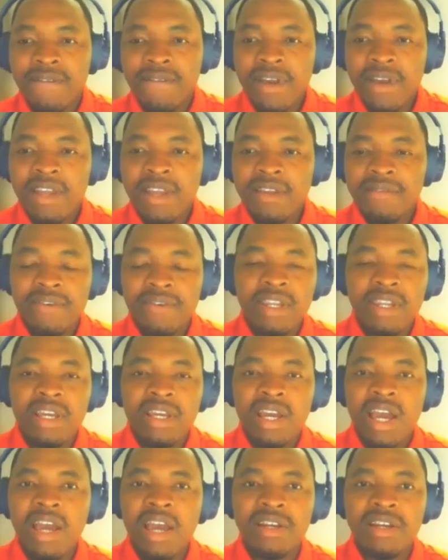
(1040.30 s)
very, very
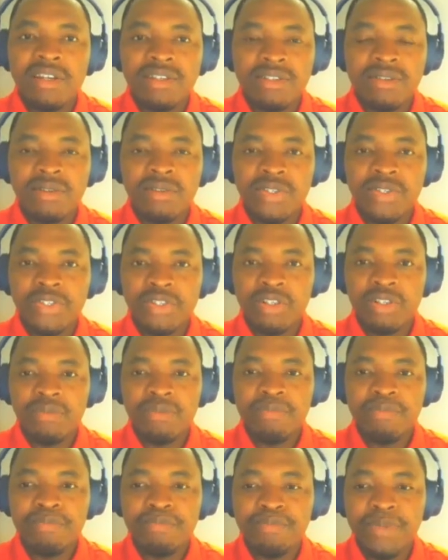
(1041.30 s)
high resolution
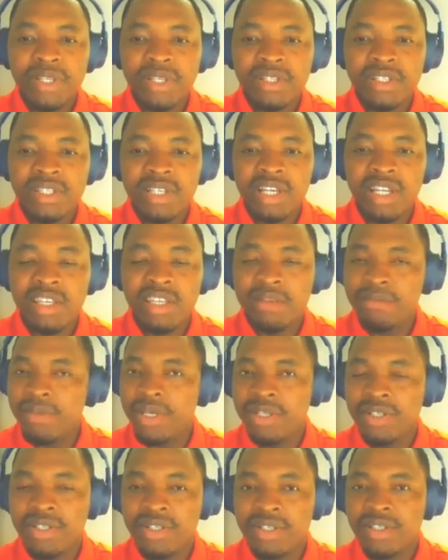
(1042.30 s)
pixel
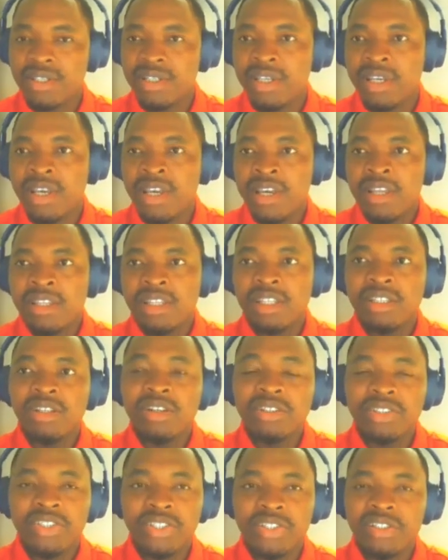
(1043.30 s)
images. They
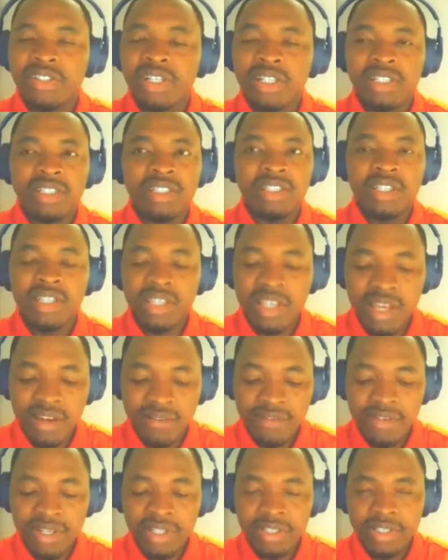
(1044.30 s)
don't degrade, they are
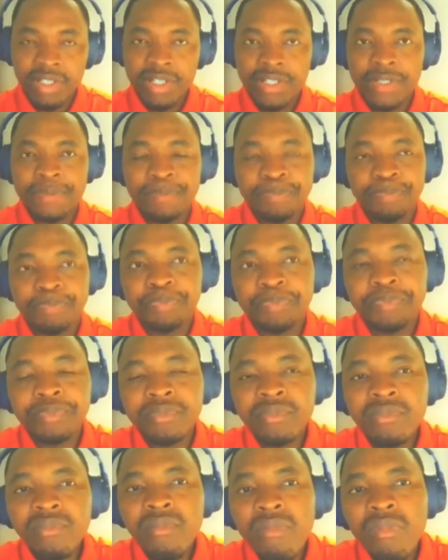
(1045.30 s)
very great.
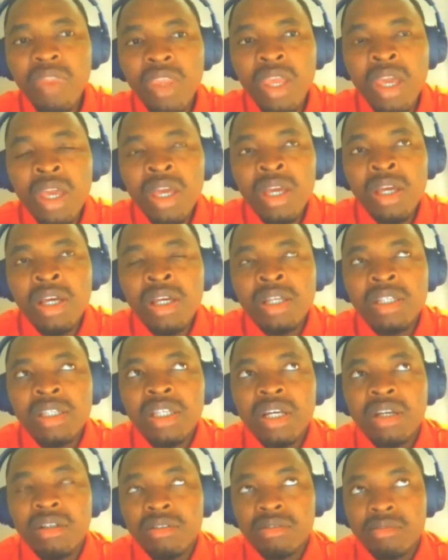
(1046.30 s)

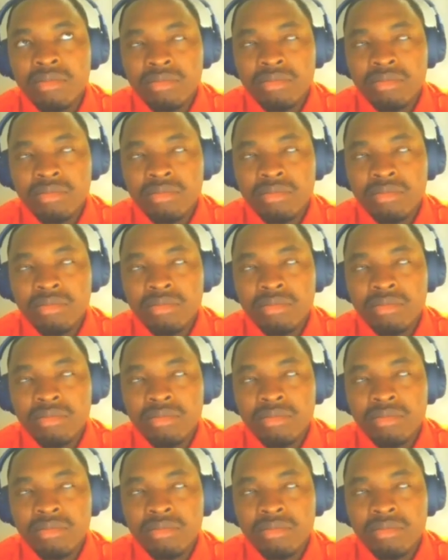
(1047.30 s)
Now,